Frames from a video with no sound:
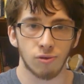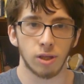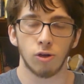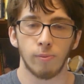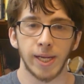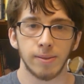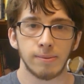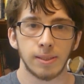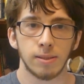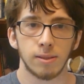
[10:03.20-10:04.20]
for a little bit.
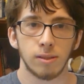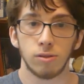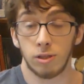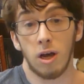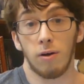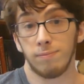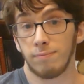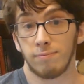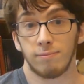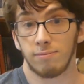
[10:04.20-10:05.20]
No.
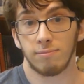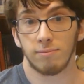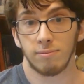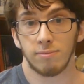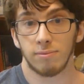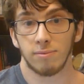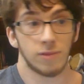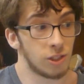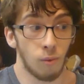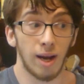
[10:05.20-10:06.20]

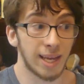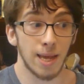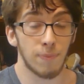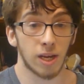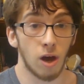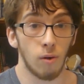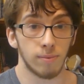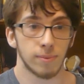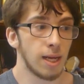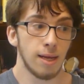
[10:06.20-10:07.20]
You want to keep it
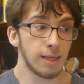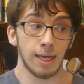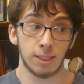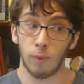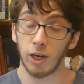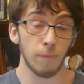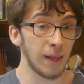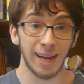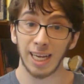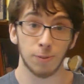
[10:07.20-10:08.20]
going. Because when you're
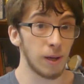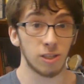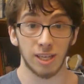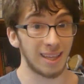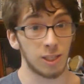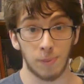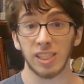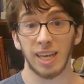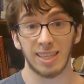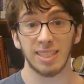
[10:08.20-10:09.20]
playing against players,
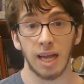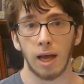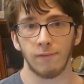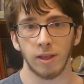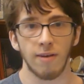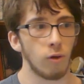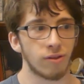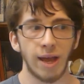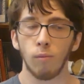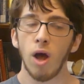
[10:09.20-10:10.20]
especially at this high of a level,
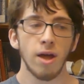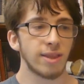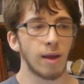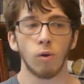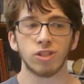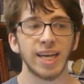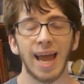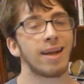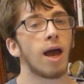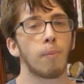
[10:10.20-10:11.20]
they will take
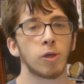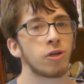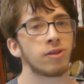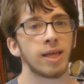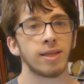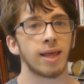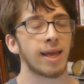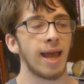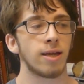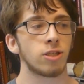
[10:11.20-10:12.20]
any opportunity they
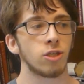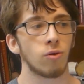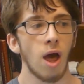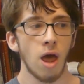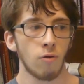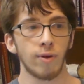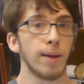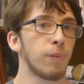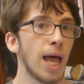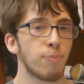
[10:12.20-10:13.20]
can to
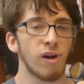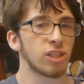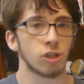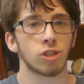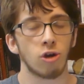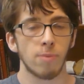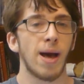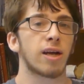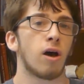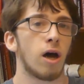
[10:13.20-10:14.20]
reapply pressure, turn it
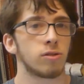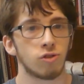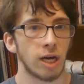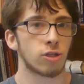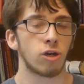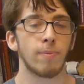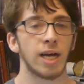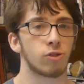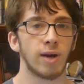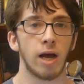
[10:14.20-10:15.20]
back on, try to turn the
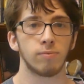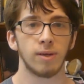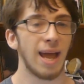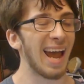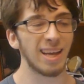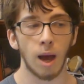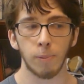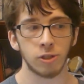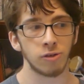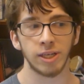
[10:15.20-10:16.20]
match around. Any
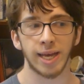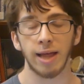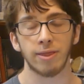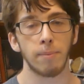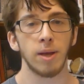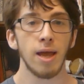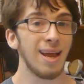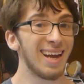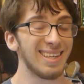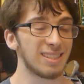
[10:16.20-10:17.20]
opportunity you get them.
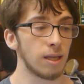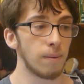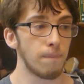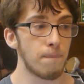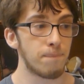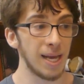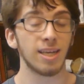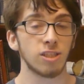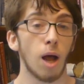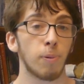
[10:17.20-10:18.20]
And it's the
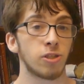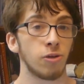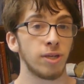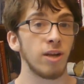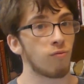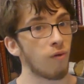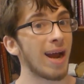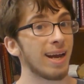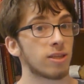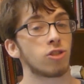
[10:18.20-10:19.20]
biggest opportunity
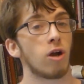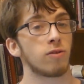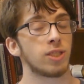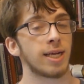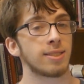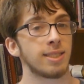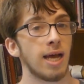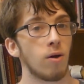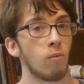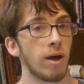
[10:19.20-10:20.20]
right at the start of the second
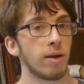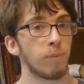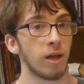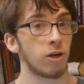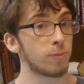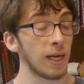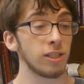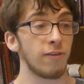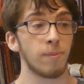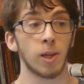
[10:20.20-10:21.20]
set when a player,
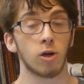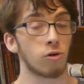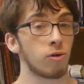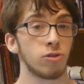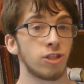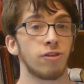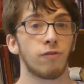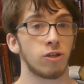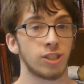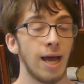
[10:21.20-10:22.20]
especially if a player cruised in the
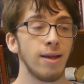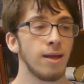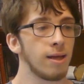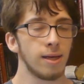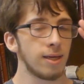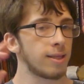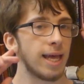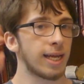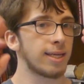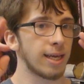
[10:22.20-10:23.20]
first set,
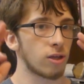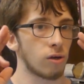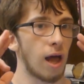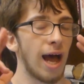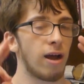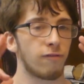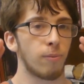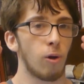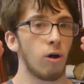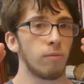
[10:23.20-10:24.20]
they can take their eye off
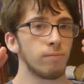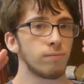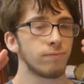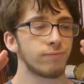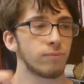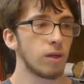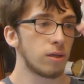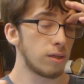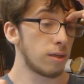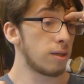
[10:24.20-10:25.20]
the ball.
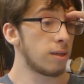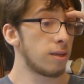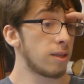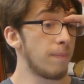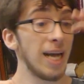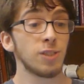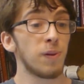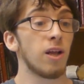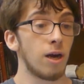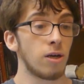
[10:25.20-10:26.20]
The best
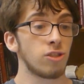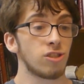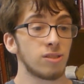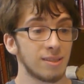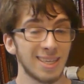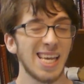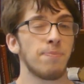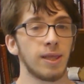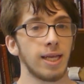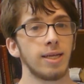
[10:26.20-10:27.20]
players
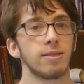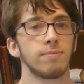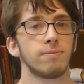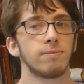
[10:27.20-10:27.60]
keep a lead.